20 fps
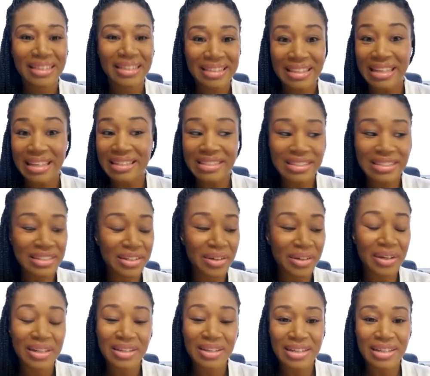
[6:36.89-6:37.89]
that,
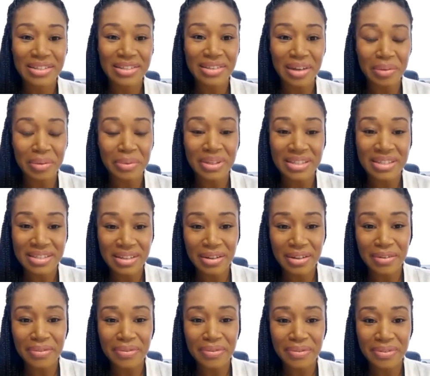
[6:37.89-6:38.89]
I saw myself
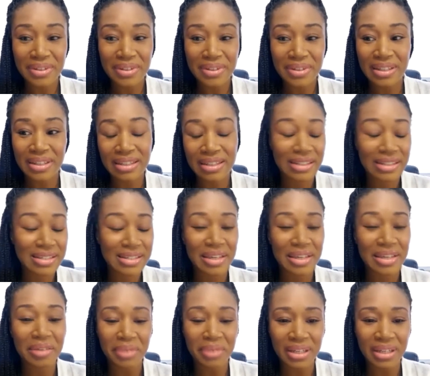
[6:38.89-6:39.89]
in his
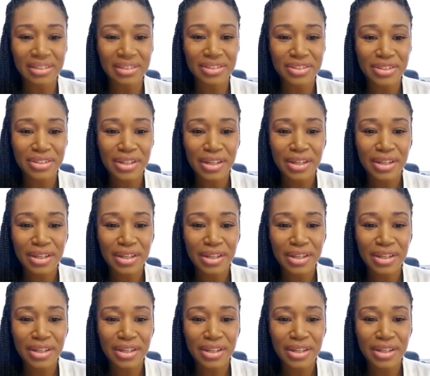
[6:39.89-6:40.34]
image.